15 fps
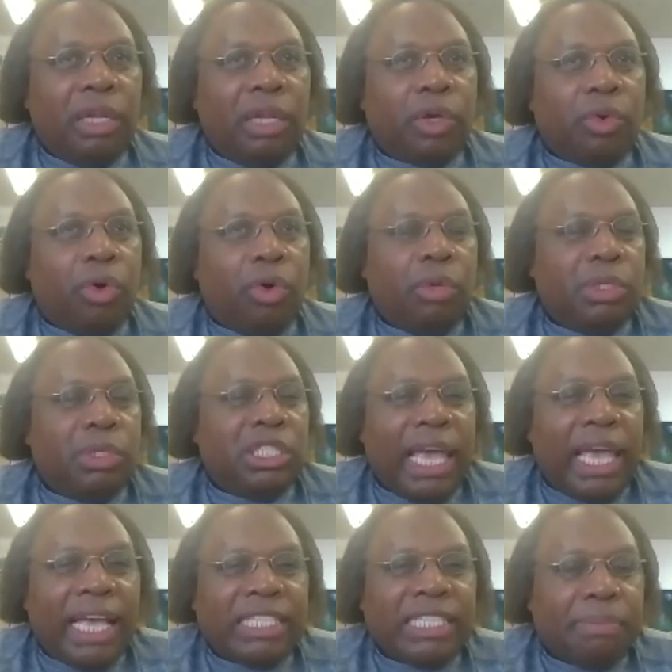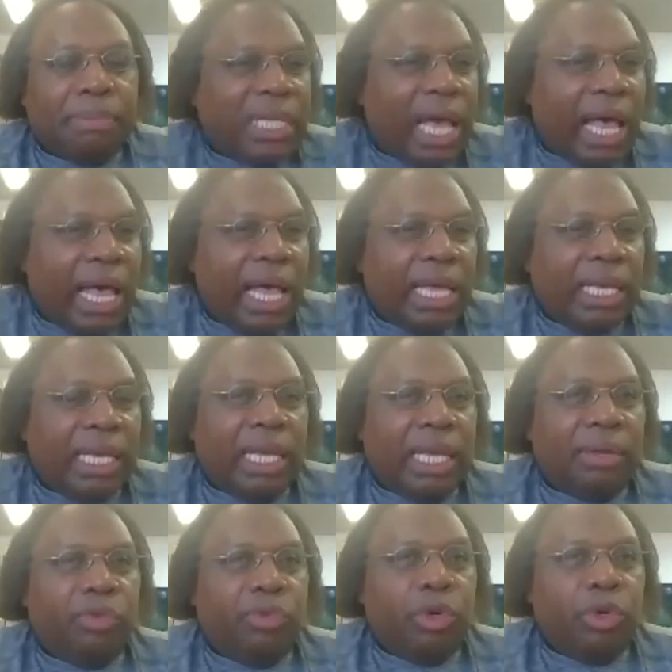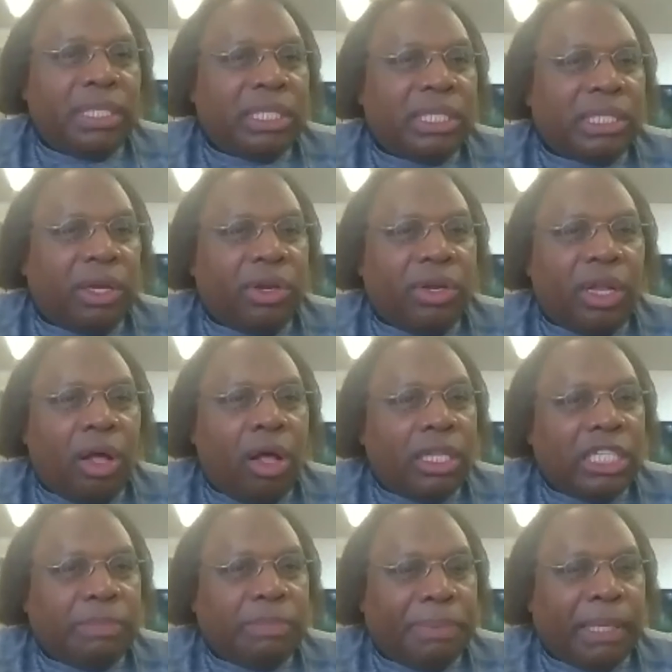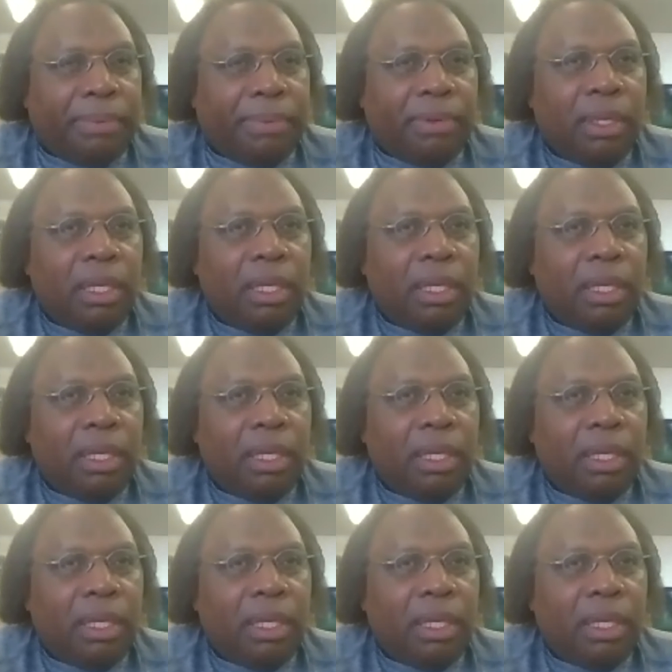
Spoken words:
then a recording with Jasmine Guy and Ruben Studdard and all these people.